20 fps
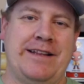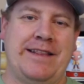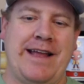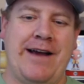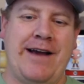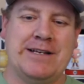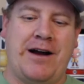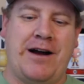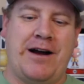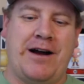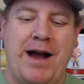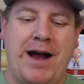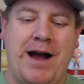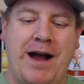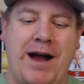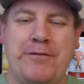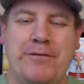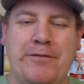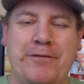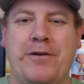That was
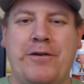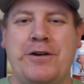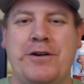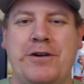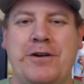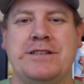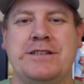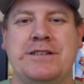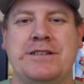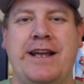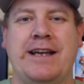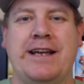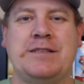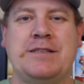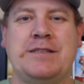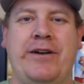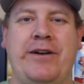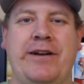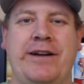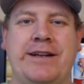my first
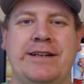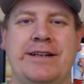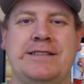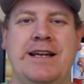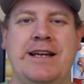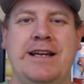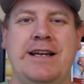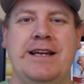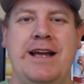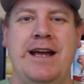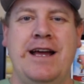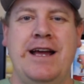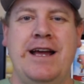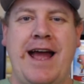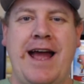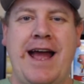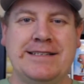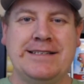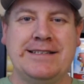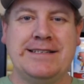experience
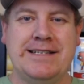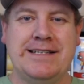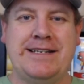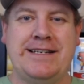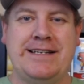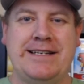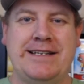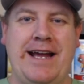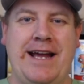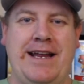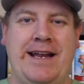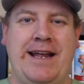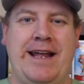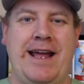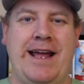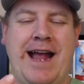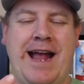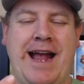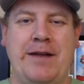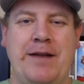as a dad
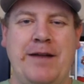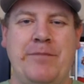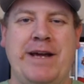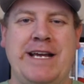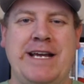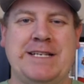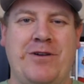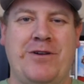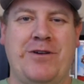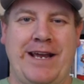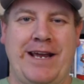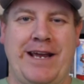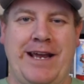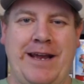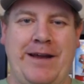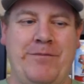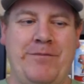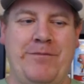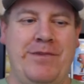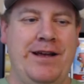at a baseball
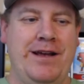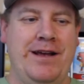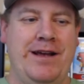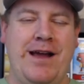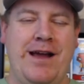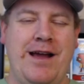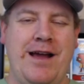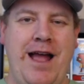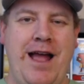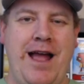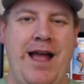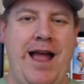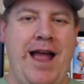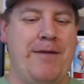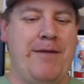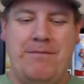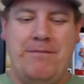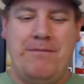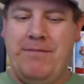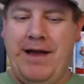game,
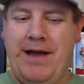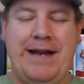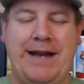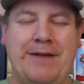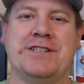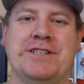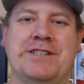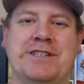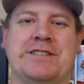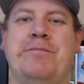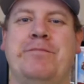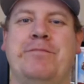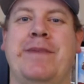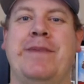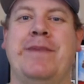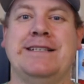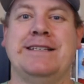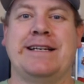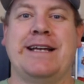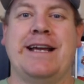and it was just
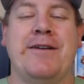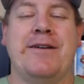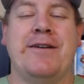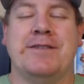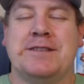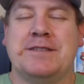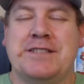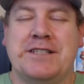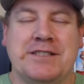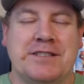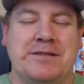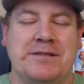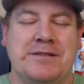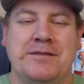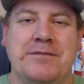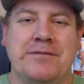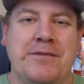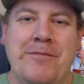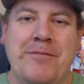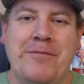amazing. It was just
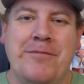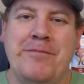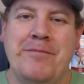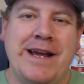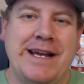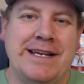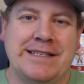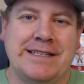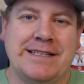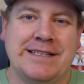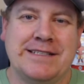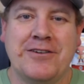amazing.